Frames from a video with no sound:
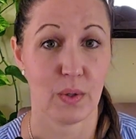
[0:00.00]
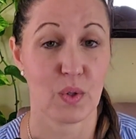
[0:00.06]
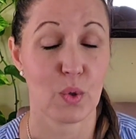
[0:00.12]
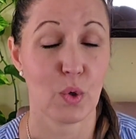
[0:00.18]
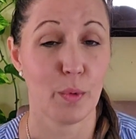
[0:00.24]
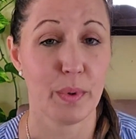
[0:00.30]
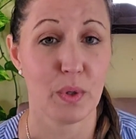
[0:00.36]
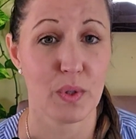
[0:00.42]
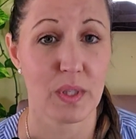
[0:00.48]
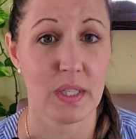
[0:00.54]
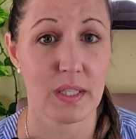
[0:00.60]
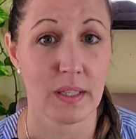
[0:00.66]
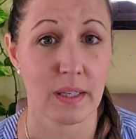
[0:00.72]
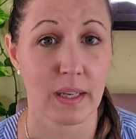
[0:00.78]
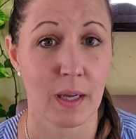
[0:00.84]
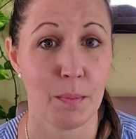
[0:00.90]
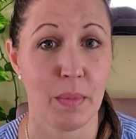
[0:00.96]
Scorpio
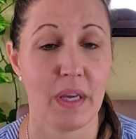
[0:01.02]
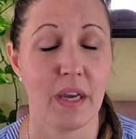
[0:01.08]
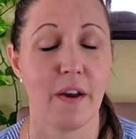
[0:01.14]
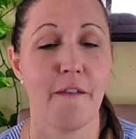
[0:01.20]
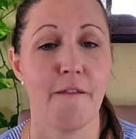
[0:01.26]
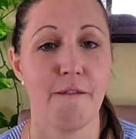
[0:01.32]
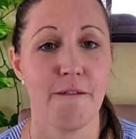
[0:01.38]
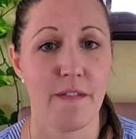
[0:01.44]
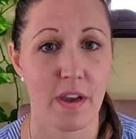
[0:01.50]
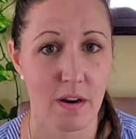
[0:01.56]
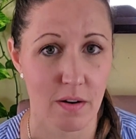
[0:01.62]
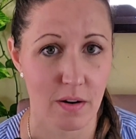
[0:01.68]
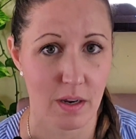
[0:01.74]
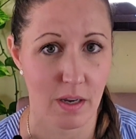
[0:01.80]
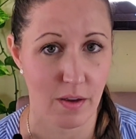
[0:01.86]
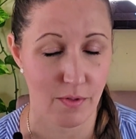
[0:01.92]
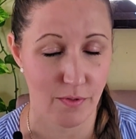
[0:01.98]
season can be a
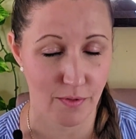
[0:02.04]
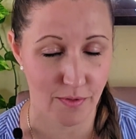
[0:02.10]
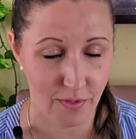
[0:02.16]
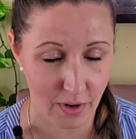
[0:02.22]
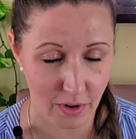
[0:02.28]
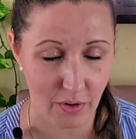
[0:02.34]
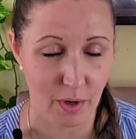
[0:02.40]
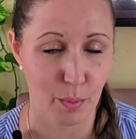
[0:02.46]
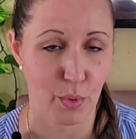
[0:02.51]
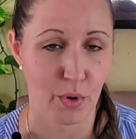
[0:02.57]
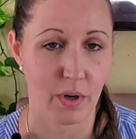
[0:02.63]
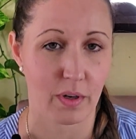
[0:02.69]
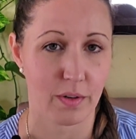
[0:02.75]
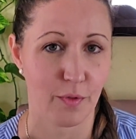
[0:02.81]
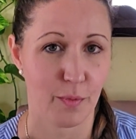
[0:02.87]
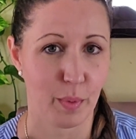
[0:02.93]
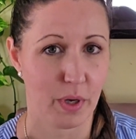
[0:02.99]
very, very
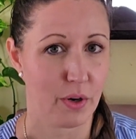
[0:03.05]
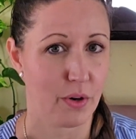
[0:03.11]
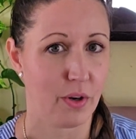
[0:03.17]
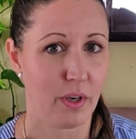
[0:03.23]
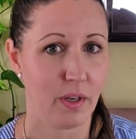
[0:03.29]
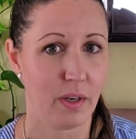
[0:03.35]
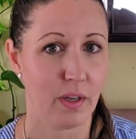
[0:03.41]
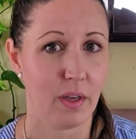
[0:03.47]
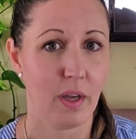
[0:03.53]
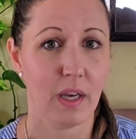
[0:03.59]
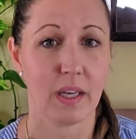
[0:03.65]
productive period,